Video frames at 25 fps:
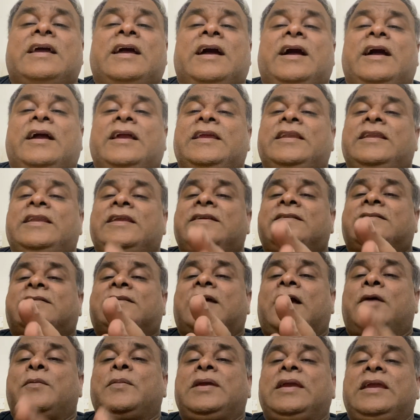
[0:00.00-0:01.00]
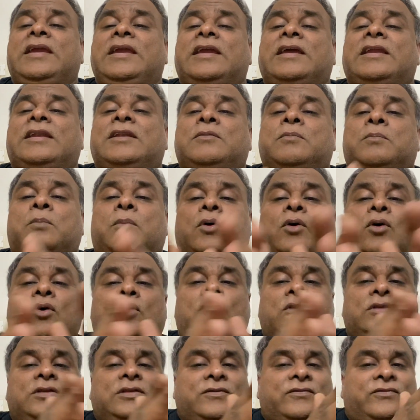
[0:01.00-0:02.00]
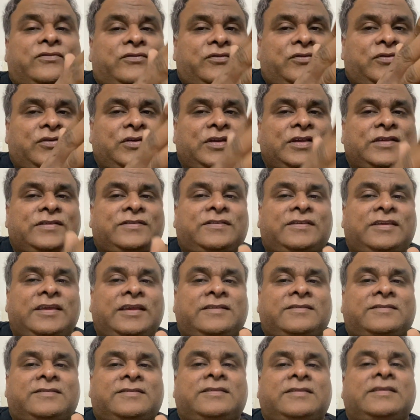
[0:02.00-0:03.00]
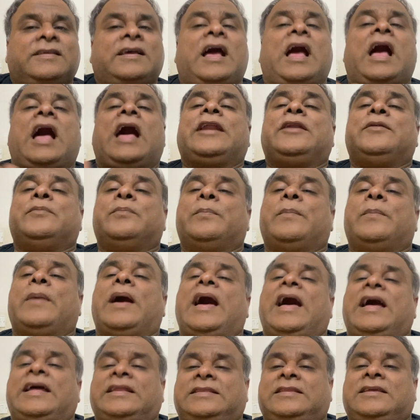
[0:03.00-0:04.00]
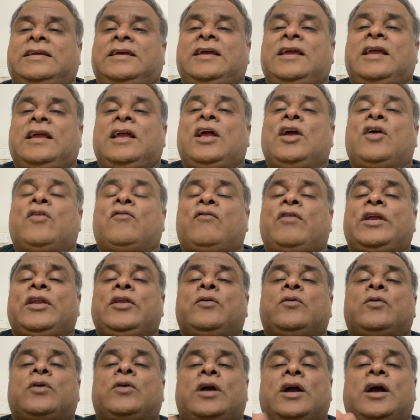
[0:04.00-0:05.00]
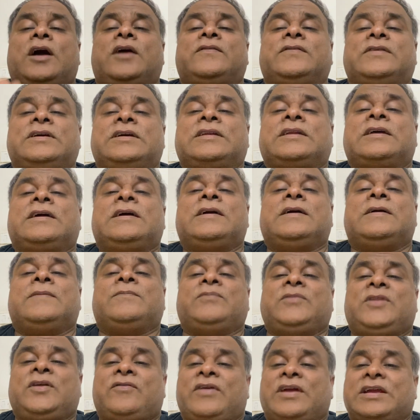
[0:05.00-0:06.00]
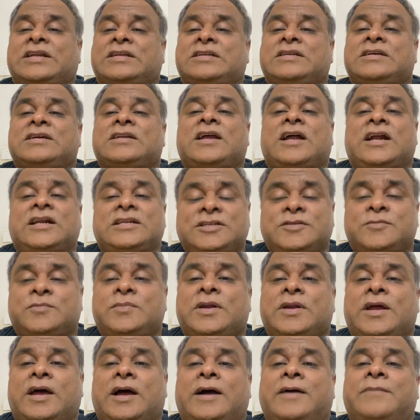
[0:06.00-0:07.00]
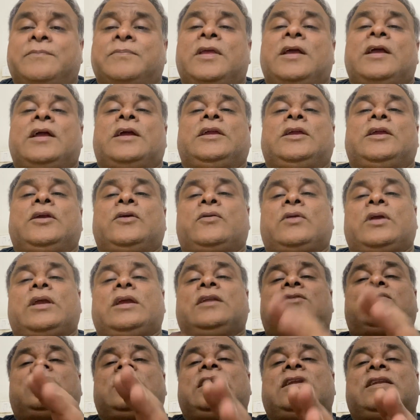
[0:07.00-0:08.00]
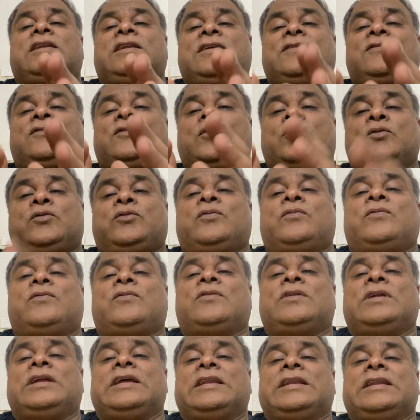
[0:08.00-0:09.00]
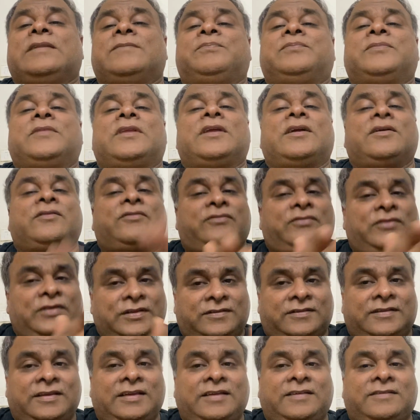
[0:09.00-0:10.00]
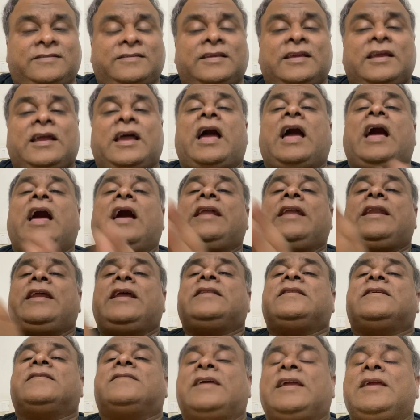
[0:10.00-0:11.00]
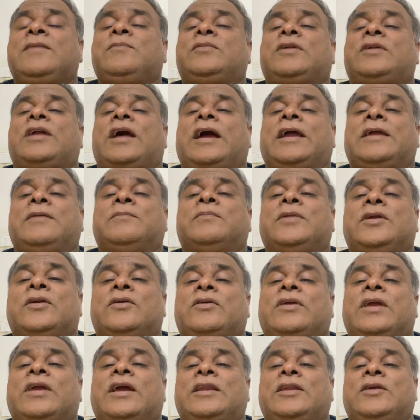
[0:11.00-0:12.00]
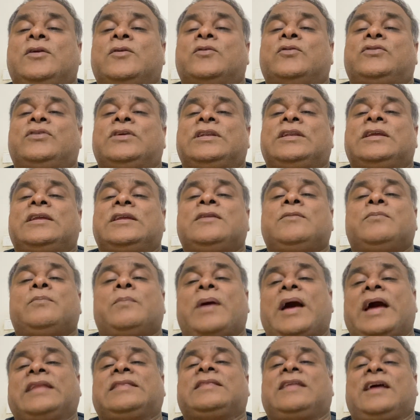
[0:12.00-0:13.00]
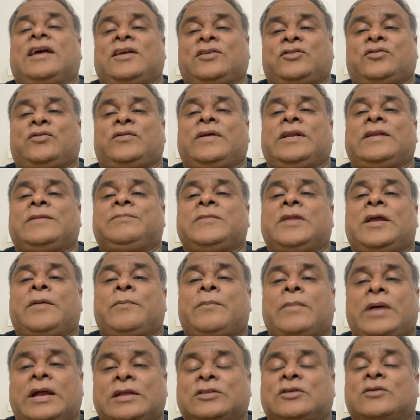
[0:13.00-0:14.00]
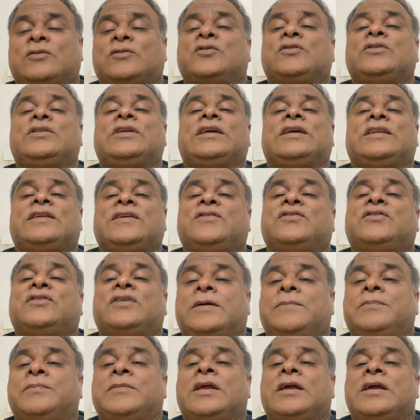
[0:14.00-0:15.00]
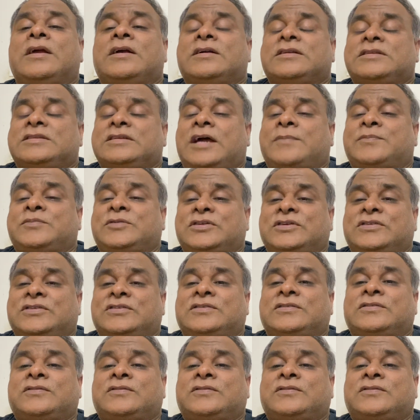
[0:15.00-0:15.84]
it is coming in both physics and math. When you cover the vector algebra, it is useful in physics, and at the same time you can use it in math as well. Math also, there is chapters